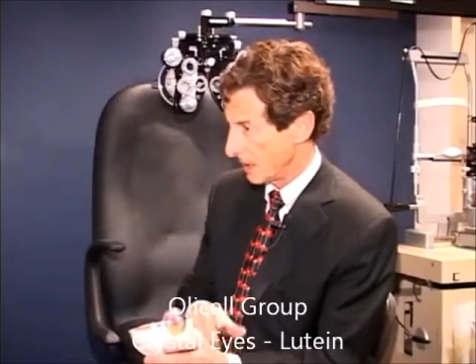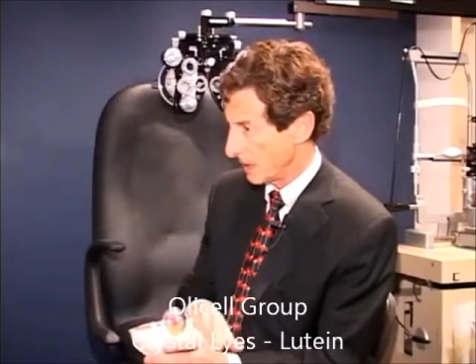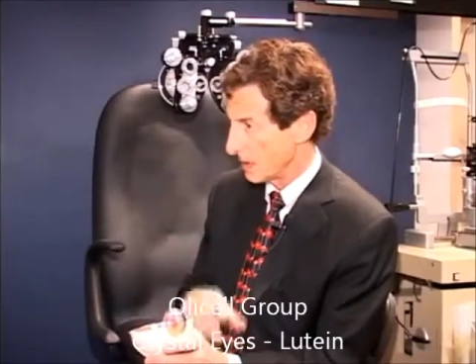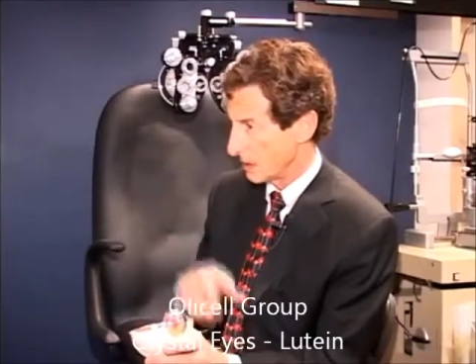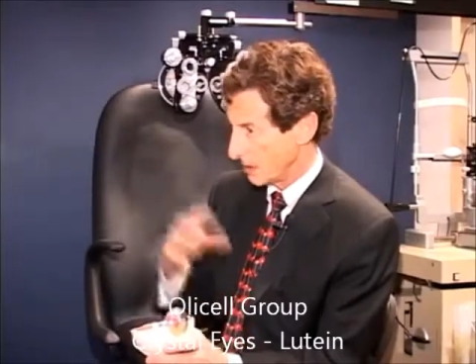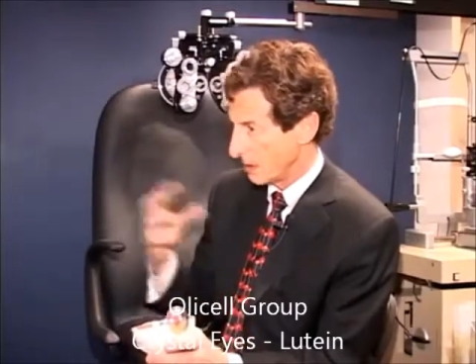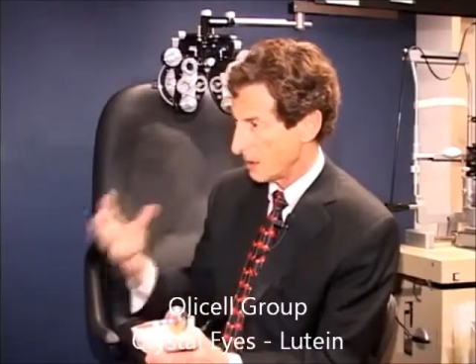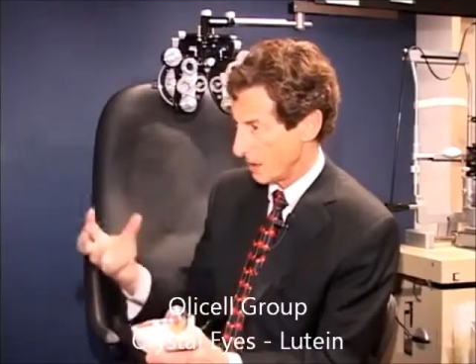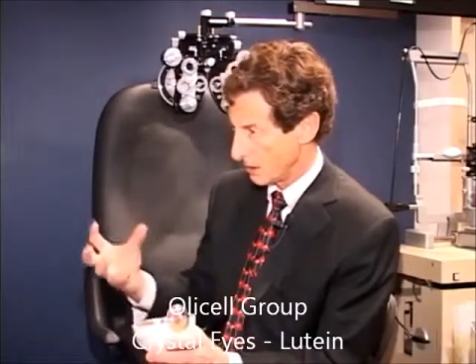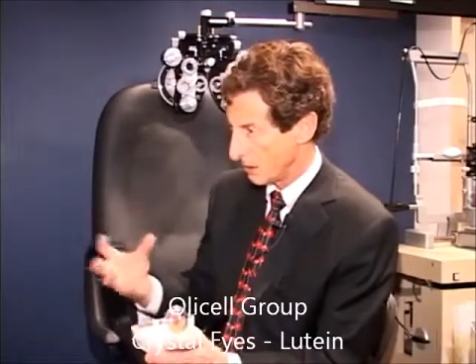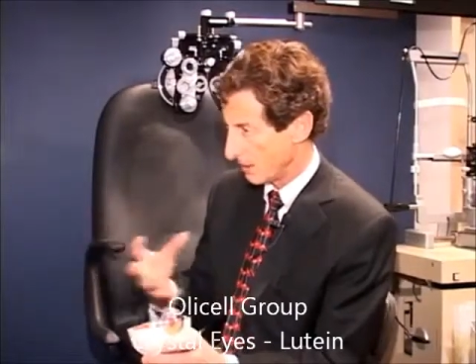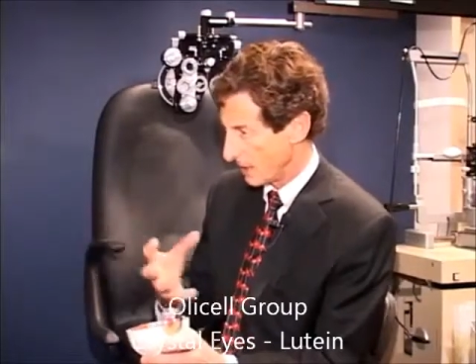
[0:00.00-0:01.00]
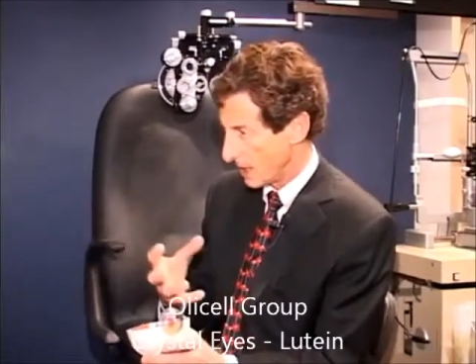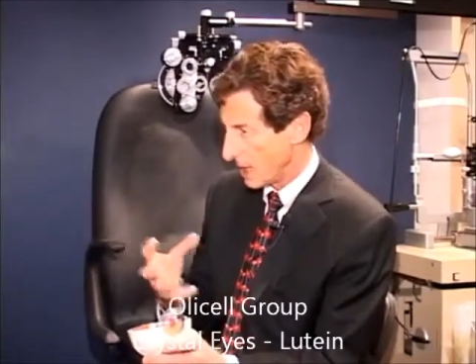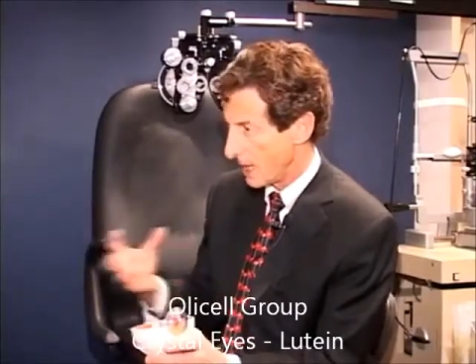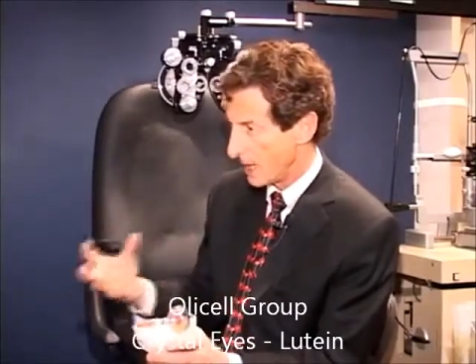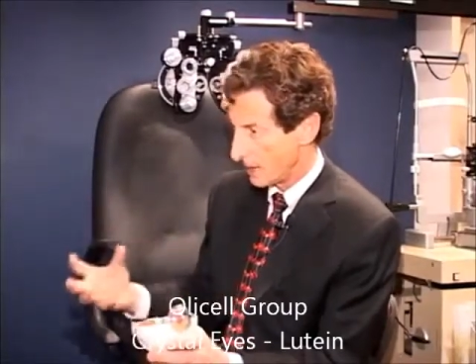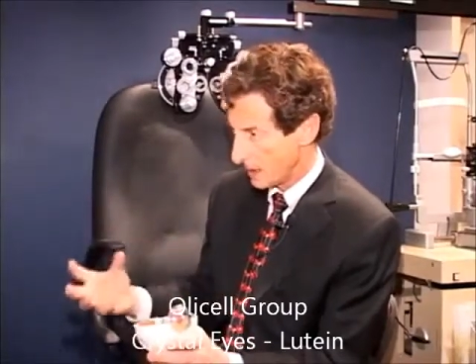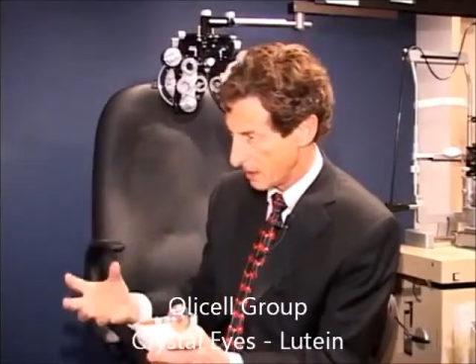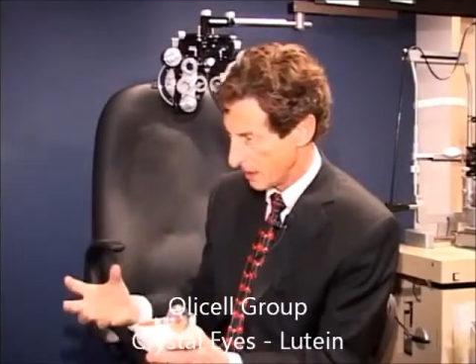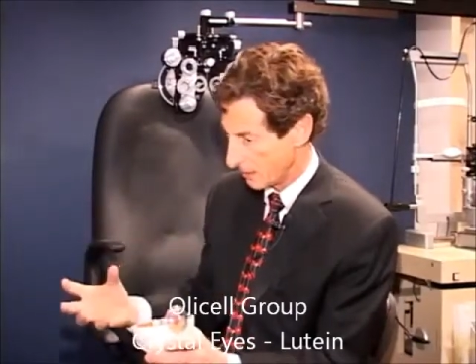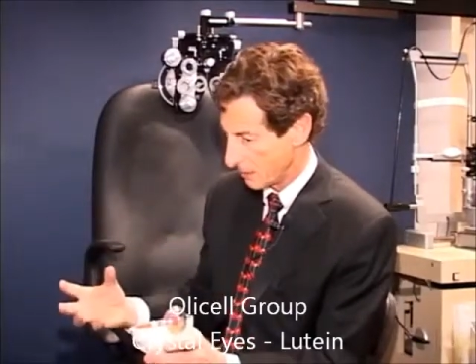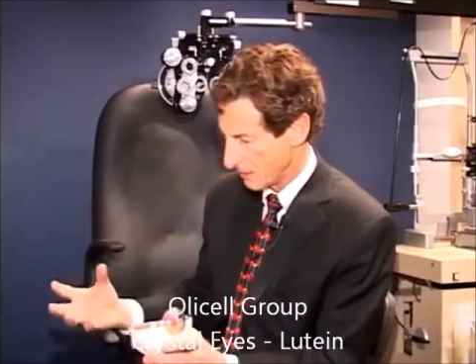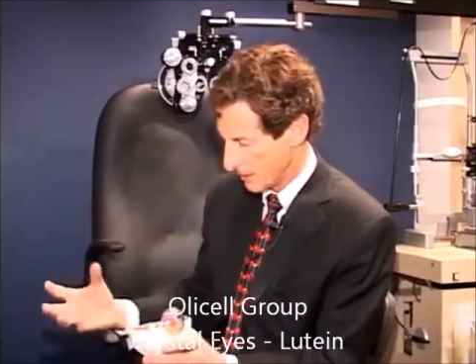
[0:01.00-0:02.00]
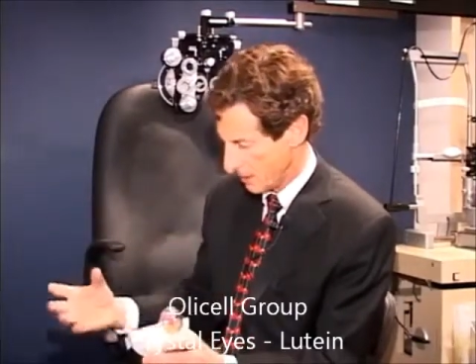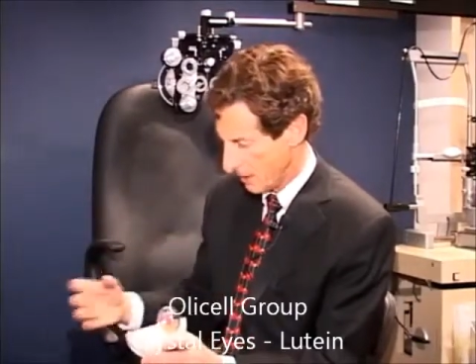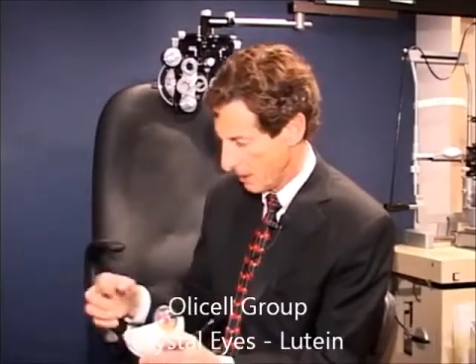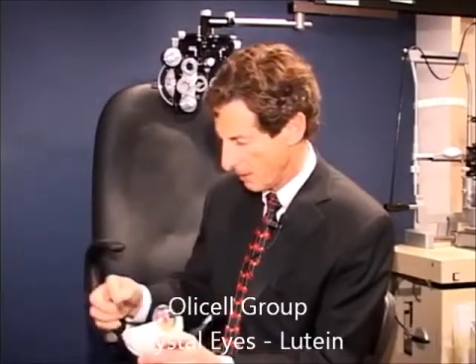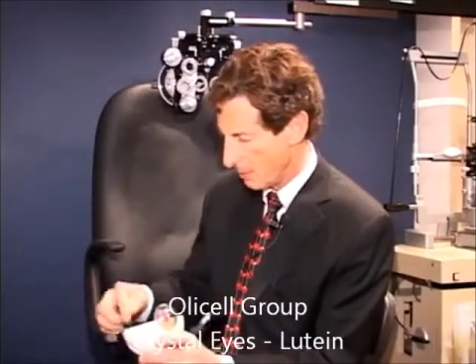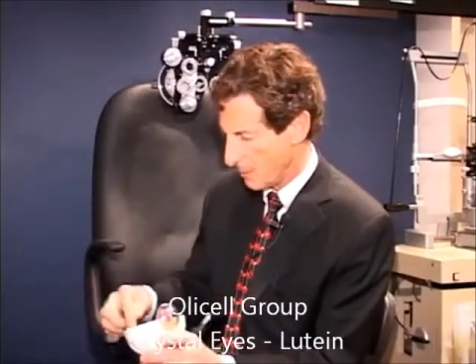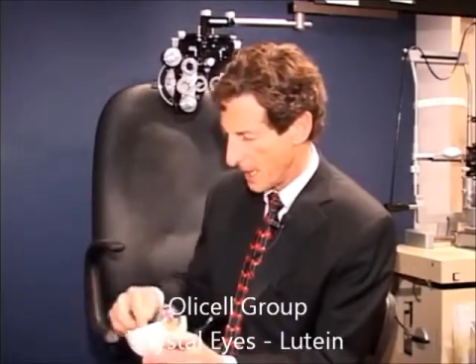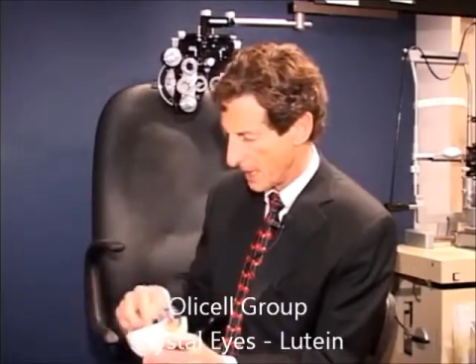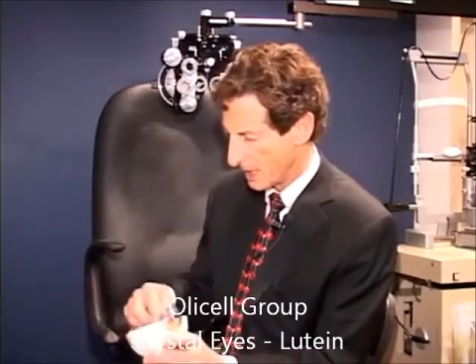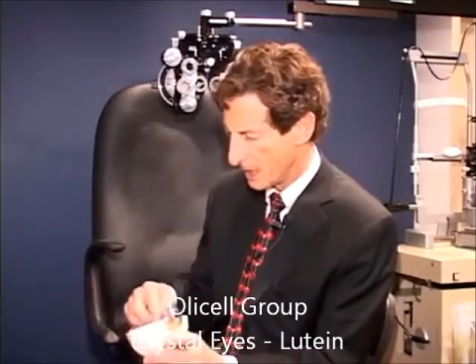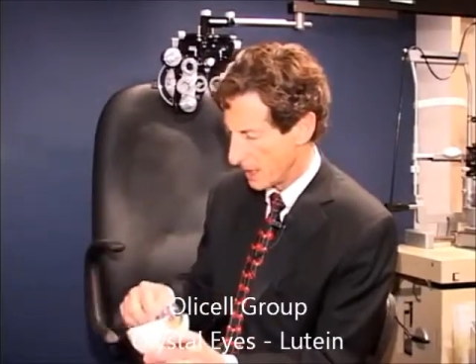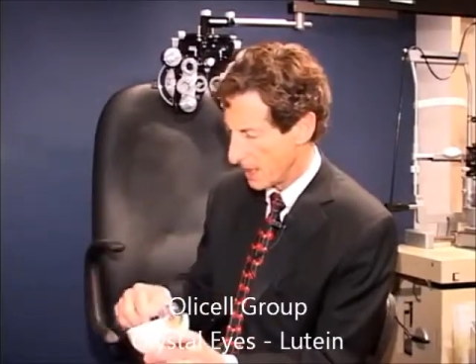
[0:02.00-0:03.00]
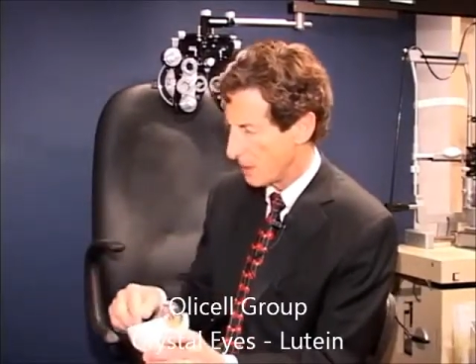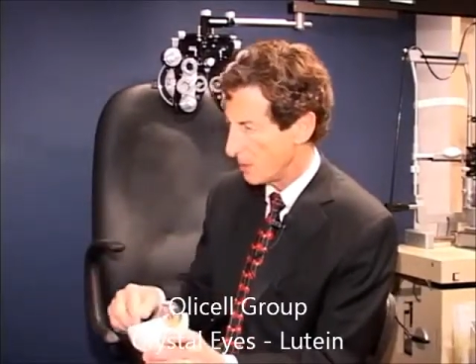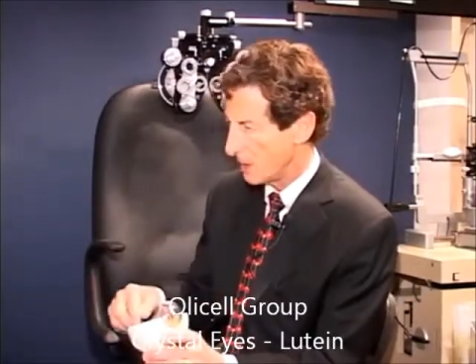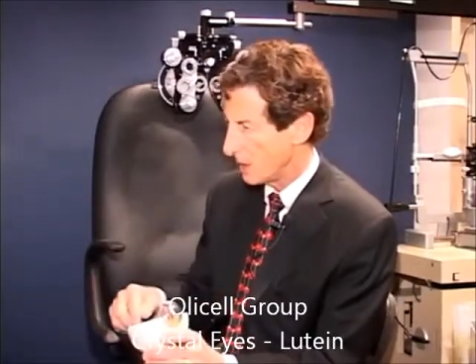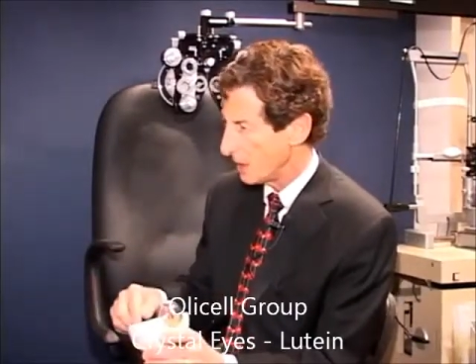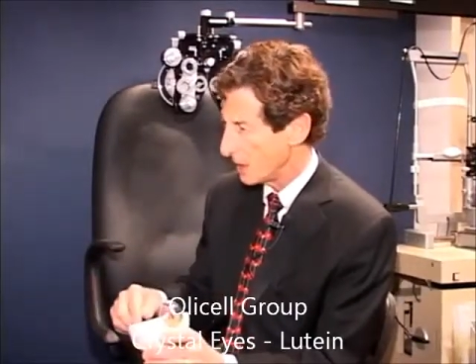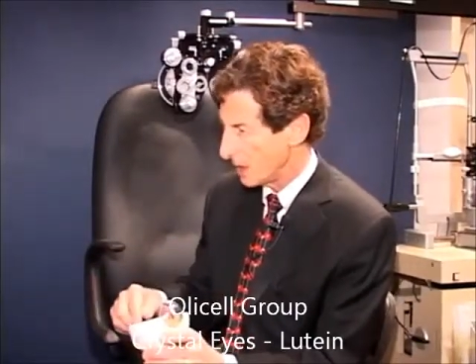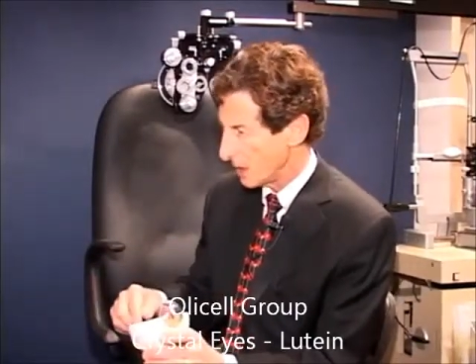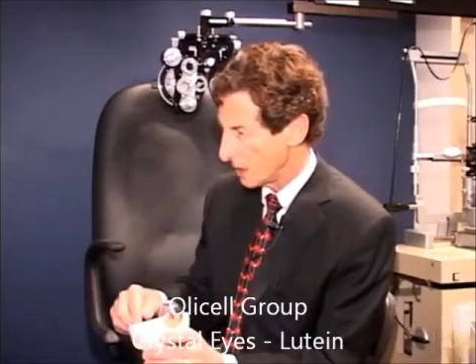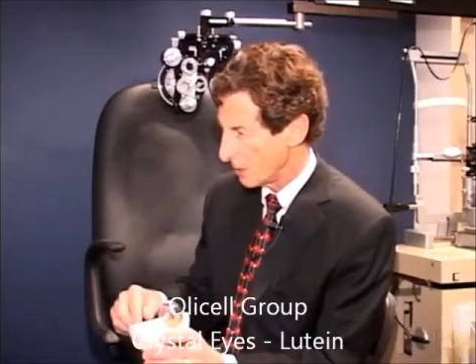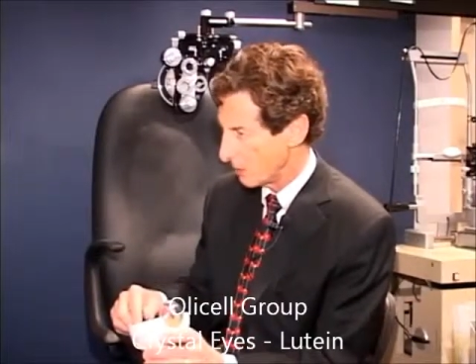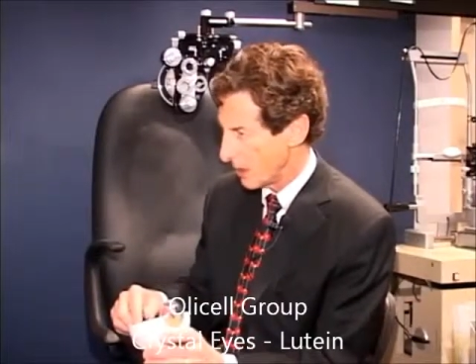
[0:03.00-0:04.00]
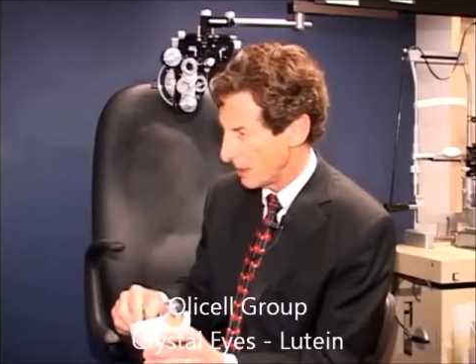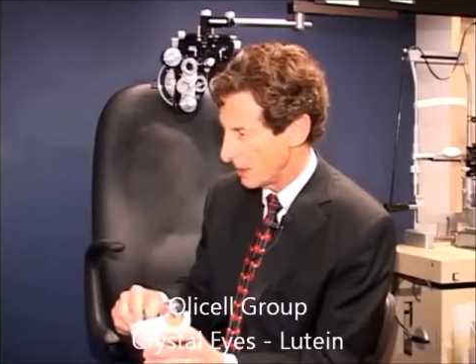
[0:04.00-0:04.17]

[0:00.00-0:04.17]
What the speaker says: like the color of the eye and the color of the back of the eye beneath the yellow